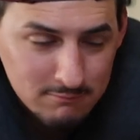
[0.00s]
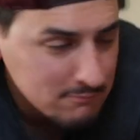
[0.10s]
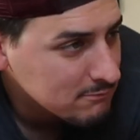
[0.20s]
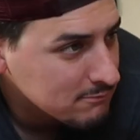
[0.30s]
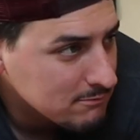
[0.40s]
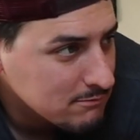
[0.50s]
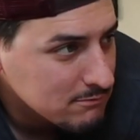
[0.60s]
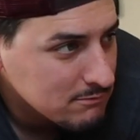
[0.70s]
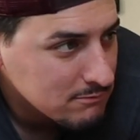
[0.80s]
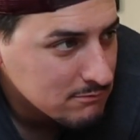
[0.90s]

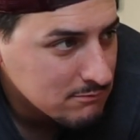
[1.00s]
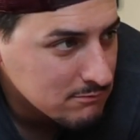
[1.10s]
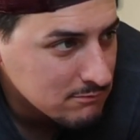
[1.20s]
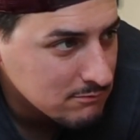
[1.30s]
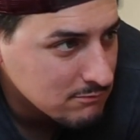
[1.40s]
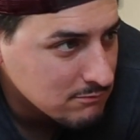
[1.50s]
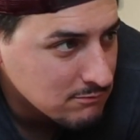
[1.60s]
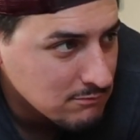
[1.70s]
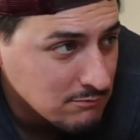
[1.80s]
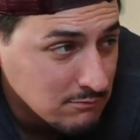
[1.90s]

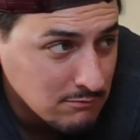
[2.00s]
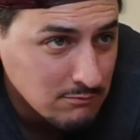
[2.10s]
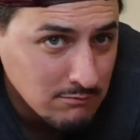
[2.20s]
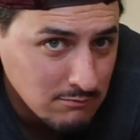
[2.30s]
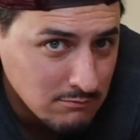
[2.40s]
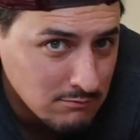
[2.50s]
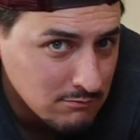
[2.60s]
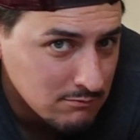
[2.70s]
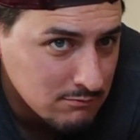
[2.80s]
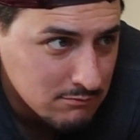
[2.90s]

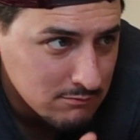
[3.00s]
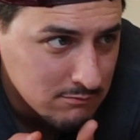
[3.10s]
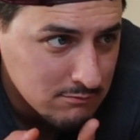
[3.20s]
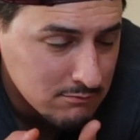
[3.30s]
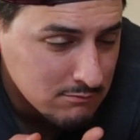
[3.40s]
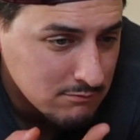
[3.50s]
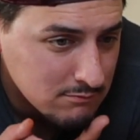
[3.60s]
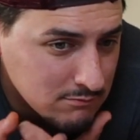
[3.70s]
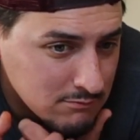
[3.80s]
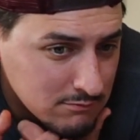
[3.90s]

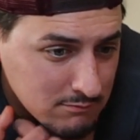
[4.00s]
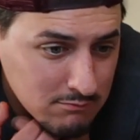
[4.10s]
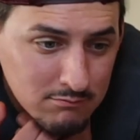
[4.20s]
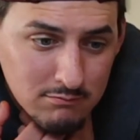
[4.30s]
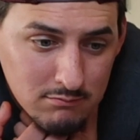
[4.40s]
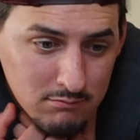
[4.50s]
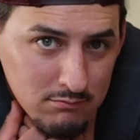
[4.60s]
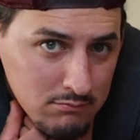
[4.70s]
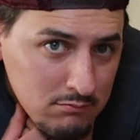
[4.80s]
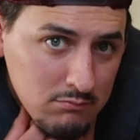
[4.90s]

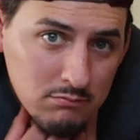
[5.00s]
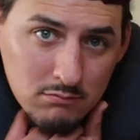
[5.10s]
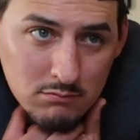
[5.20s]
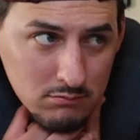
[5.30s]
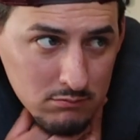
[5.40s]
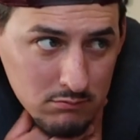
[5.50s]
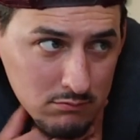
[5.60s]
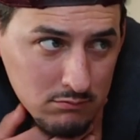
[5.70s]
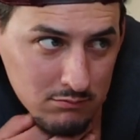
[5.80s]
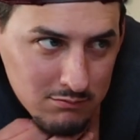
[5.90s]

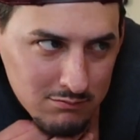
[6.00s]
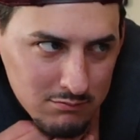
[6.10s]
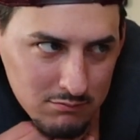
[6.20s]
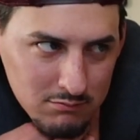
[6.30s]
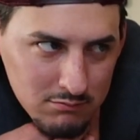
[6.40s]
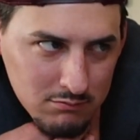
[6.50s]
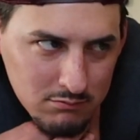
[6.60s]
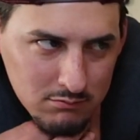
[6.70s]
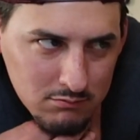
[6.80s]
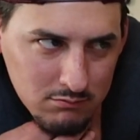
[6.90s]

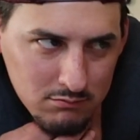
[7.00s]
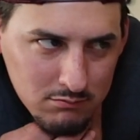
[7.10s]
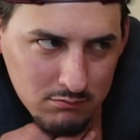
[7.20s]
The person shown says nothing.